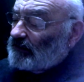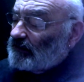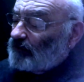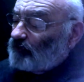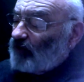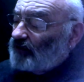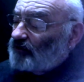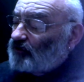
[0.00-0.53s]

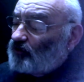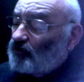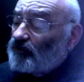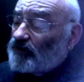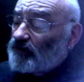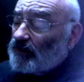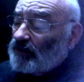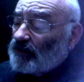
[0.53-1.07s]
The one
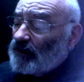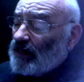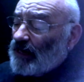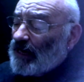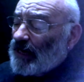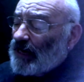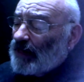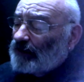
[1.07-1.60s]
good thing he
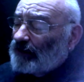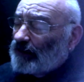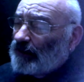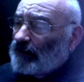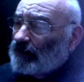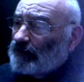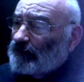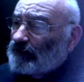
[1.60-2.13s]
had,
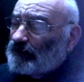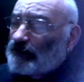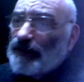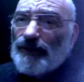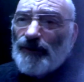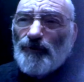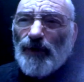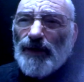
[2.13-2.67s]

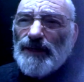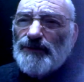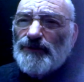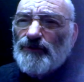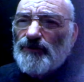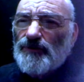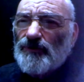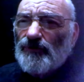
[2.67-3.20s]
taken away
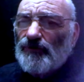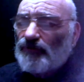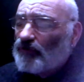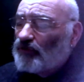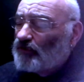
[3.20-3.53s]
too soon.